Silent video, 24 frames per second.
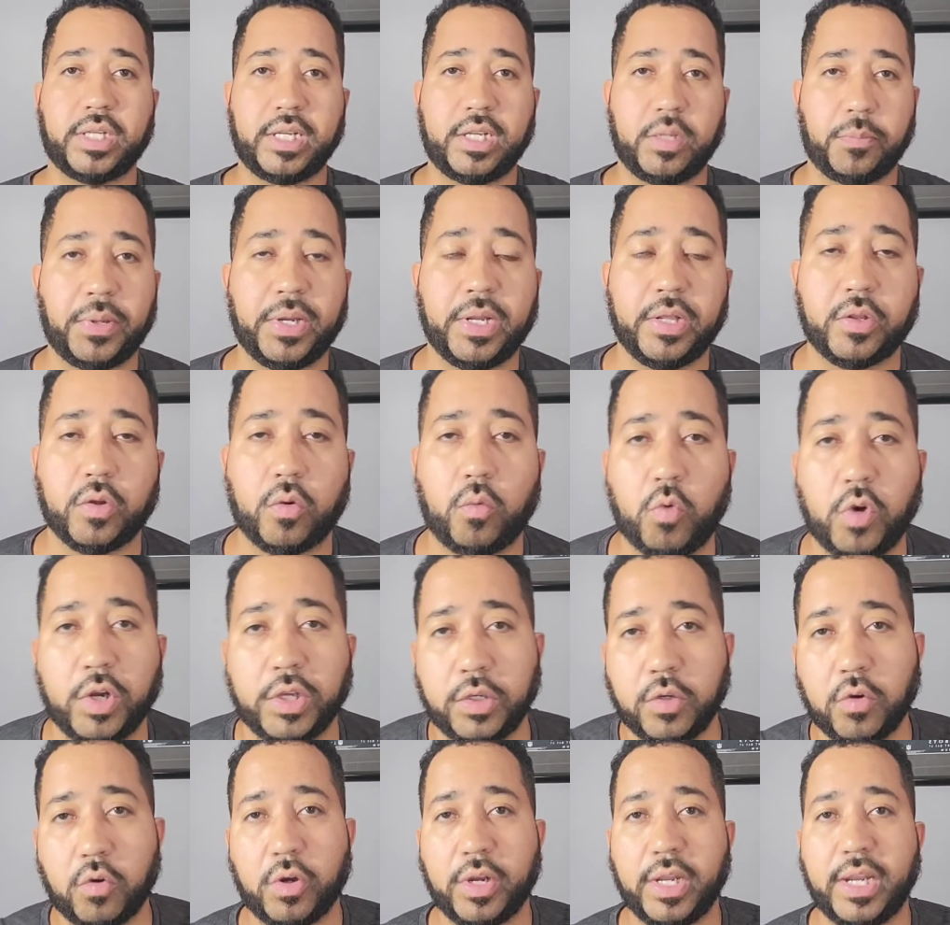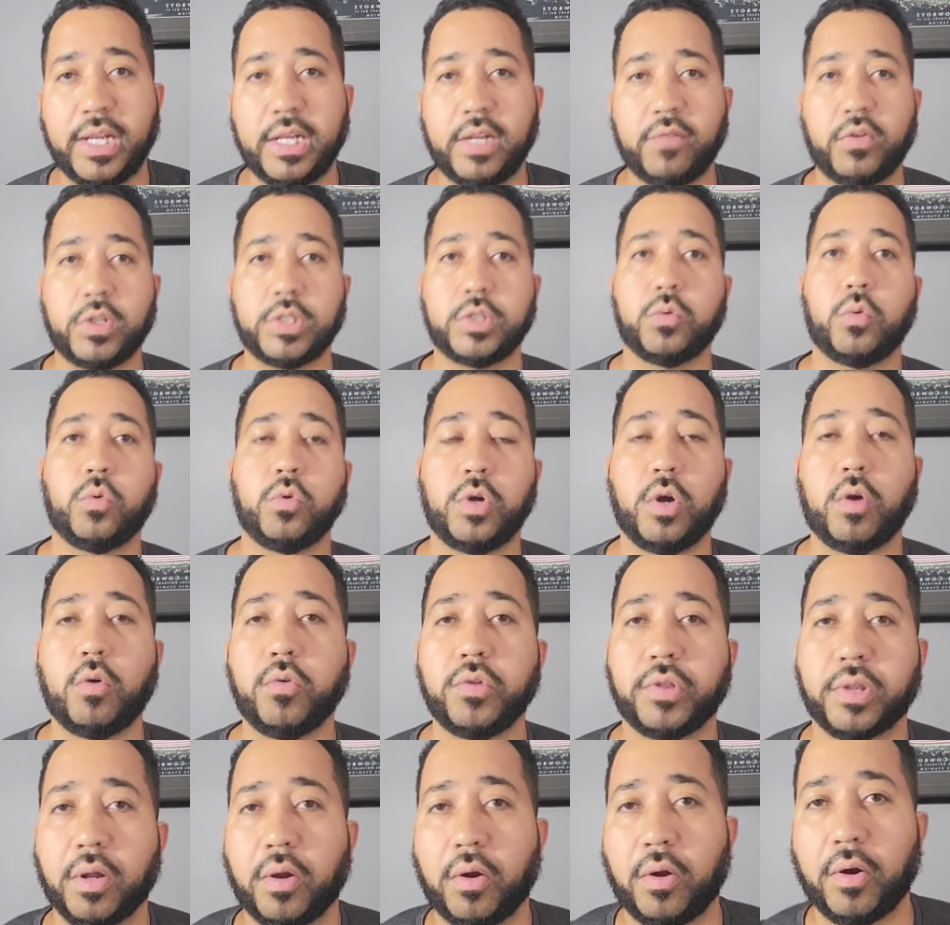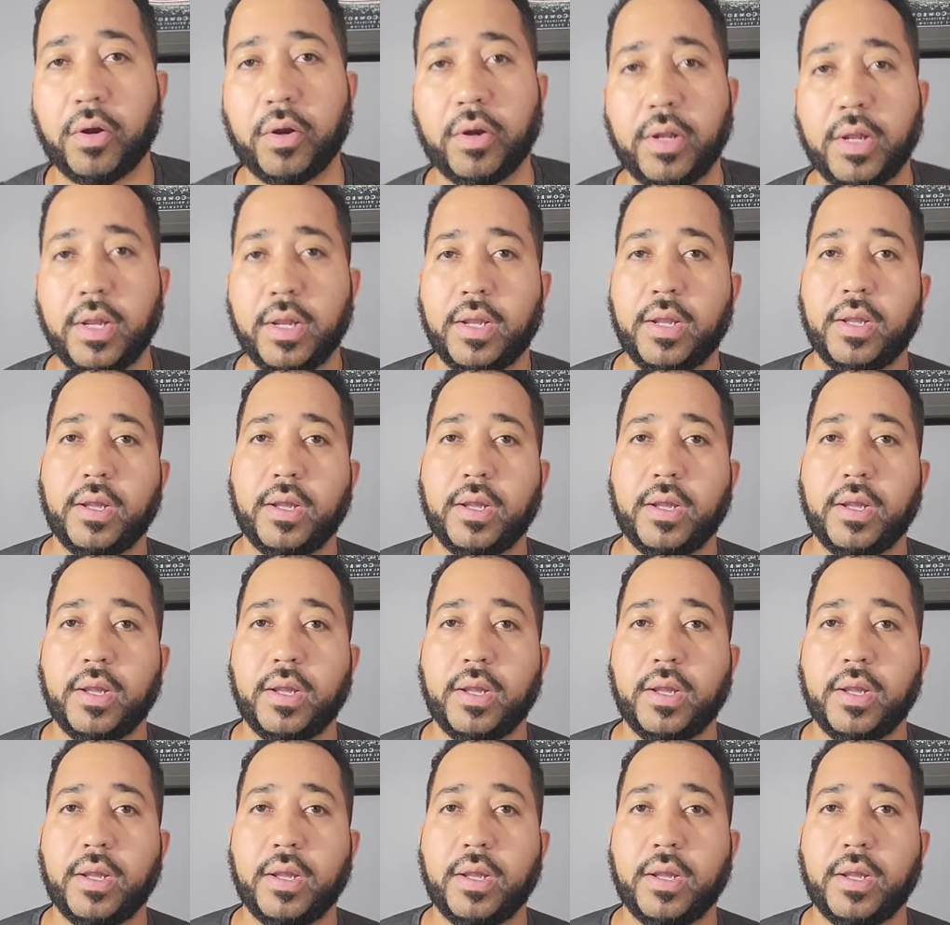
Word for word: It depends on what your individual goals are.